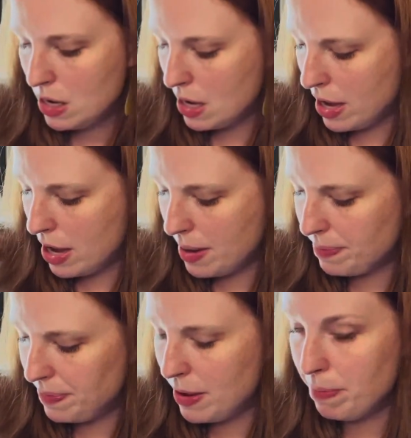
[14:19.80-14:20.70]

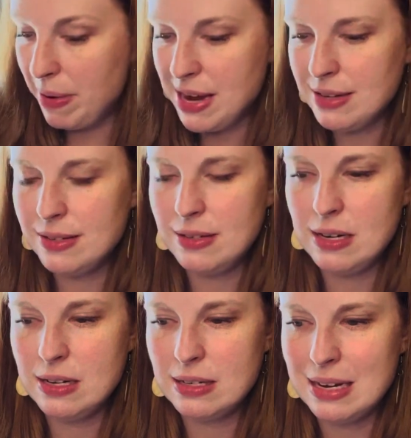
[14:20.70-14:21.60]
The
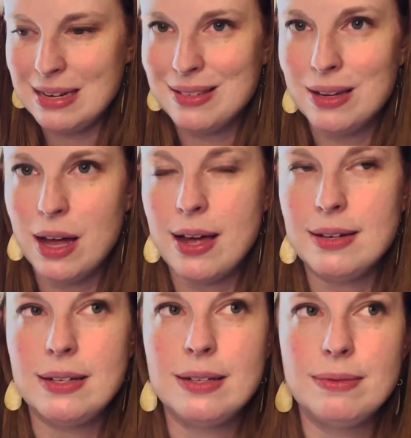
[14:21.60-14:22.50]
basting is not,
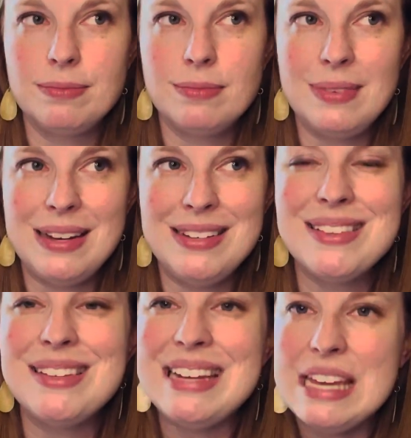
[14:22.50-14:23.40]
it
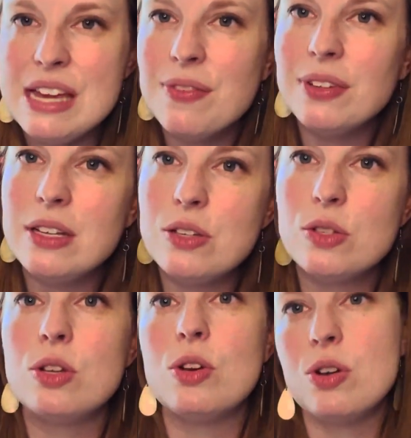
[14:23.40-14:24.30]
doesn't evenly
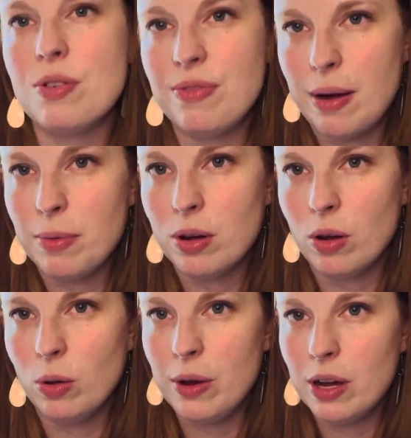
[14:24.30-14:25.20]
secure your fabric all
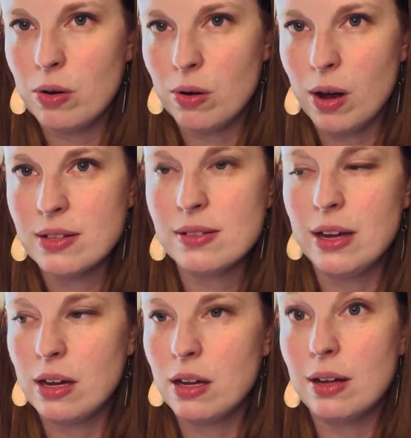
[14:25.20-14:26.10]
the way across
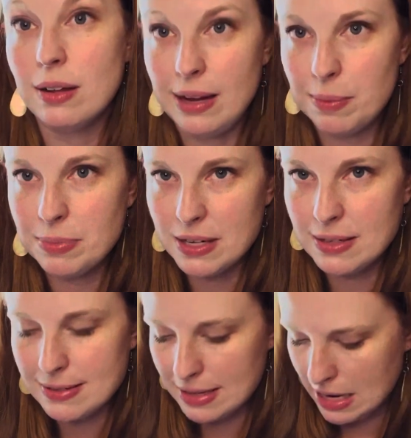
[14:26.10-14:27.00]
like a clamp
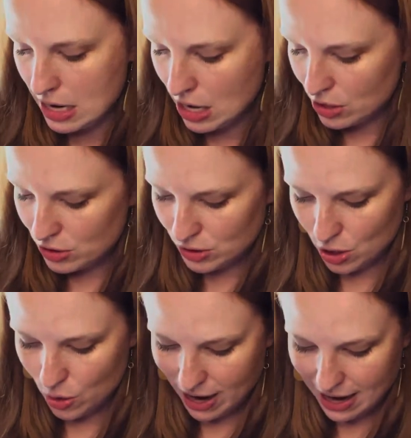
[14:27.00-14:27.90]
does.
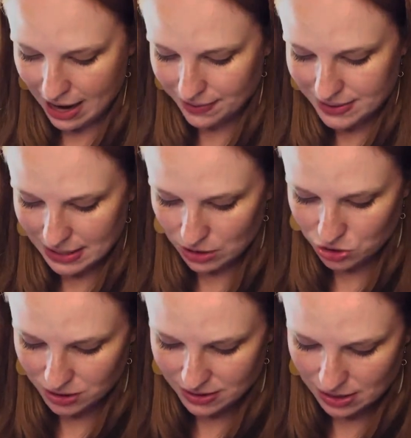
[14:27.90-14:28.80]
So I have
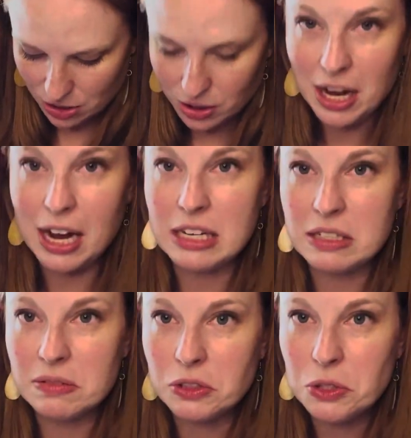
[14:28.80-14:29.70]
sections that are kind
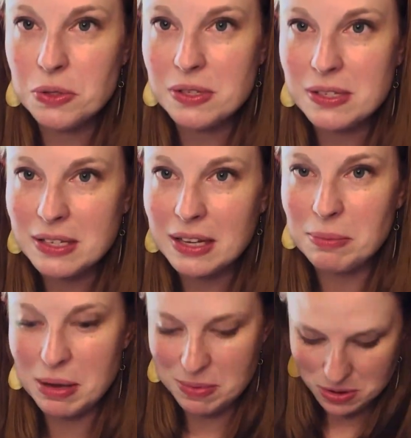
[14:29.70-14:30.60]
of loose.
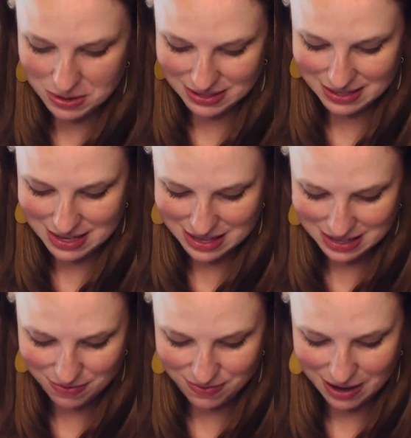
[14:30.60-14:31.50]
Maybe you can see that
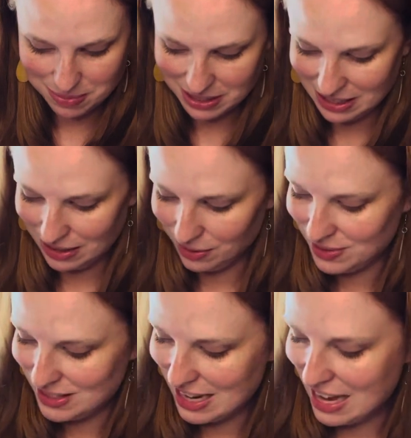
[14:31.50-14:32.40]
the fabric
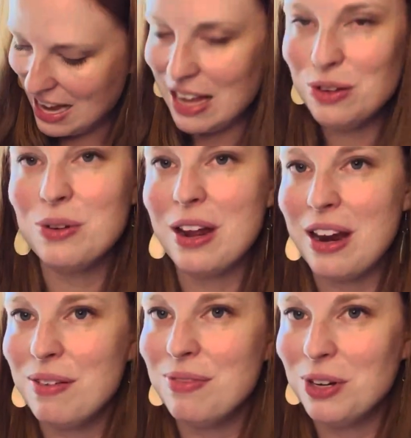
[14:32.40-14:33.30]
gives. I do not
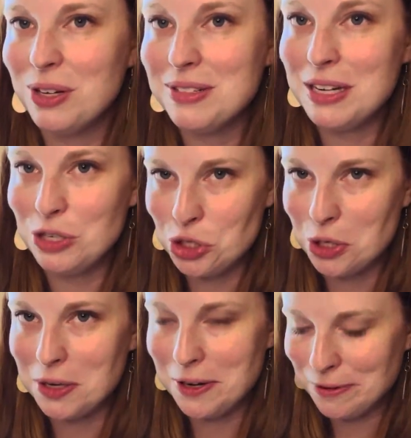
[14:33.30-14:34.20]
have very good tension
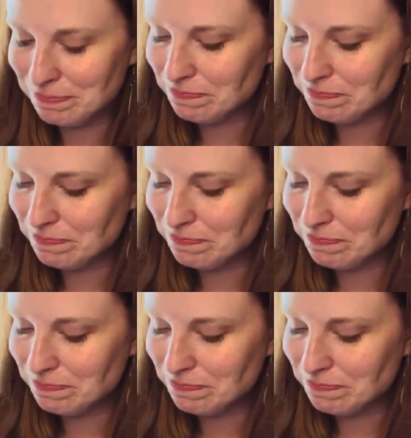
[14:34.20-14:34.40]
on here.